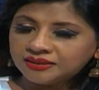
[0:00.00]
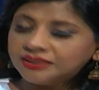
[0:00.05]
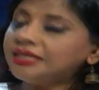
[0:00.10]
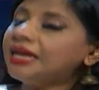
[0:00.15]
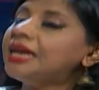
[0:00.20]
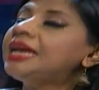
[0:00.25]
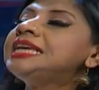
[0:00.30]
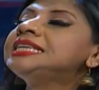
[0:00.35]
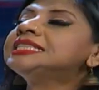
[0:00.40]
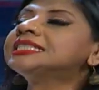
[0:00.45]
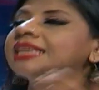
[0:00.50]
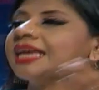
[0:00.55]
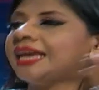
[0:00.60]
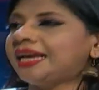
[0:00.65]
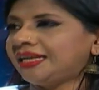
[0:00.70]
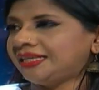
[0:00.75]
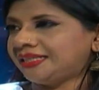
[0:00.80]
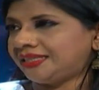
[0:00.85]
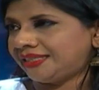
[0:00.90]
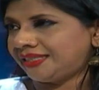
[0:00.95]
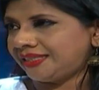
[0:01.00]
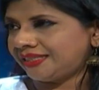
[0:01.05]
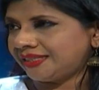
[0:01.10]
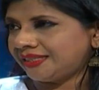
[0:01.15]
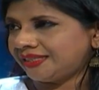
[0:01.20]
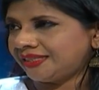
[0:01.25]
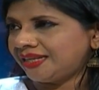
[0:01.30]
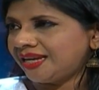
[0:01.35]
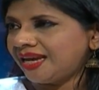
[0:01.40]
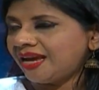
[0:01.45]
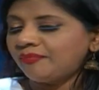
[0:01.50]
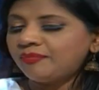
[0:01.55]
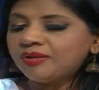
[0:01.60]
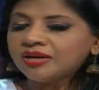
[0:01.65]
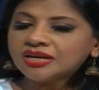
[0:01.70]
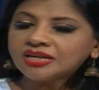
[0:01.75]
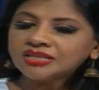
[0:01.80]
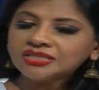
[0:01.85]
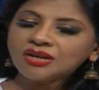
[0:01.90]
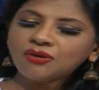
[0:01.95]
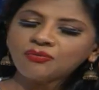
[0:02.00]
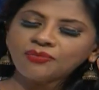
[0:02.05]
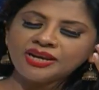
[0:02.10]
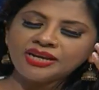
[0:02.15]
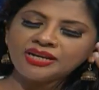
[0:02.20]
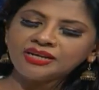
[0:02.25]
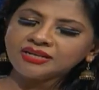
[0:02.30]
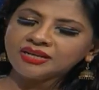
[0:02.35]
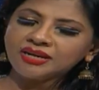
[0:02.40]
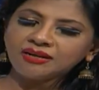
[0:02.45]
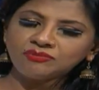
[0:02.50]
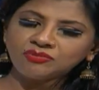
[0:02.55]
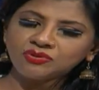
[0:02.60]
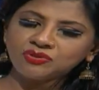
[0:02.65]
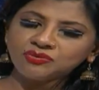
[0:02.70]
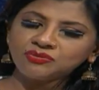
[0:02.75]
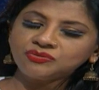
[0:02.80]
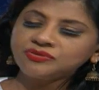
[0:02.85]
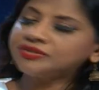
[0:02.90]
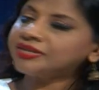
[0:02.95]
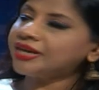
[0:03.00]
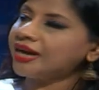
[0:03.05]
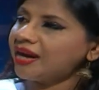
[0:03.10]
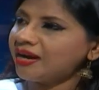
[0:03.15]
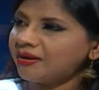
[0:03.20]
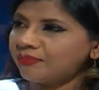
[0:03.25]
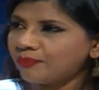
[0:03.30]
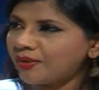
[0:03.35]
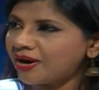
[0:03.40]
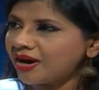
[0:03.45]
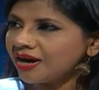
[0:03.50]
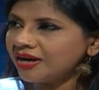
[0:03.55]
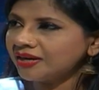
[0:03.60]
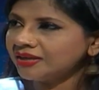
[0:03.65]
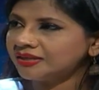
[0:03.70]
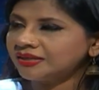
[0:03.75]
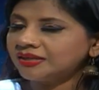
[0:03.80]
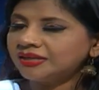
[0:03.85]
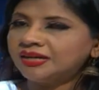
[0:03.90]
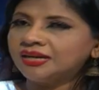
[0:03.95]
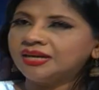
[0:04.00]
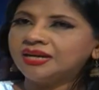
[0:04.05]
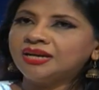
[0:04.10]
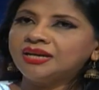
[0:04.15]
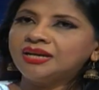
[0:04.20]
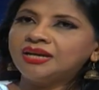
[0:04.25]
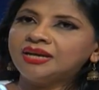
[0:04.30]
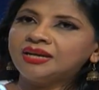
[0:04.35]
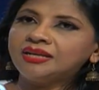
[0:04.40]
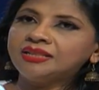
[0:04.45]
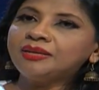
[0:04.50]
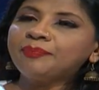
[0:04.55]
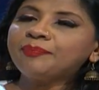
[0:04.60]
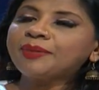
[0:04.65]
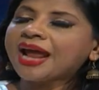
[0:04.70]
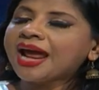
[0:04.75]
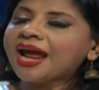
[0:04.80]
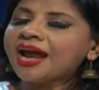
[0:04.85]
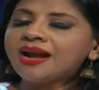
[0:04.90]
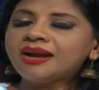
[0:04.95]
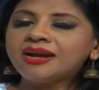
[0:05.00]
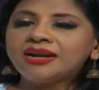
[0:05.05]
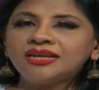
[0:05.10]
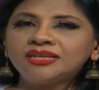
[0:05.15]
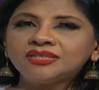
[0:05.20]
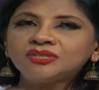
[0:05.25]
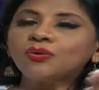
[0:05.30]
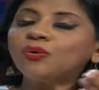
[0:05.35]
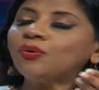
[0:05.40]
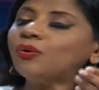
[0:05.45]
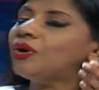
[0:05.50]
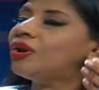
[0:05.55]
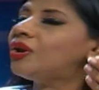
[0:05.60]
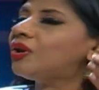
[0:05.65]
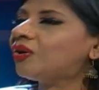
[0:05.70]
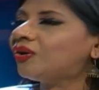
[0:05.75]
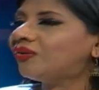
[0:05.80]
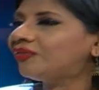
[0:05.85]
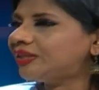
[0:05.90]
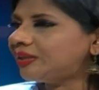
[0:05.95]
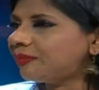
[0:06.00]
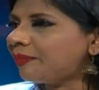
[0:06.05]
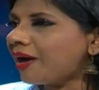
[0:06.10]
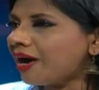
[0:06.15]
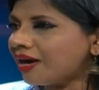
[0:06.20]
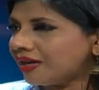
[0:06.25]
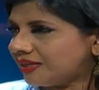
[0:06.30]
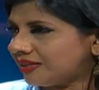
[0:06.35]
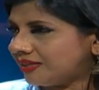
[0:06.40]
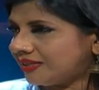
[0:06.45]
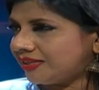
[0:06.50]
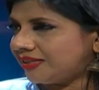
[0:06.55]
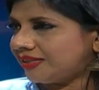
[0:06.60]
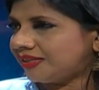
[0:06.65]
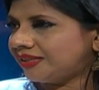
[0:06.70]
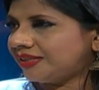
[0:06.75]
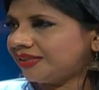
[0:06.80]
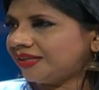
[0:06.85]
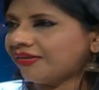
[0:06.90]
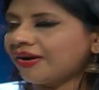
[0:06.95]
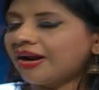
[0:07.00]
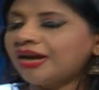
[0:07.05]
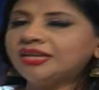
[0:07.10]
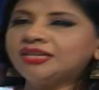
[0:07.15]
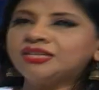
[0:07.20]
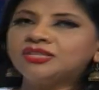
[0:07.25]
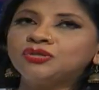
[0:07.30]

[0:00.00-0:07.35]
his case. Because now when it comes to trademark, the brand is all over the market, right?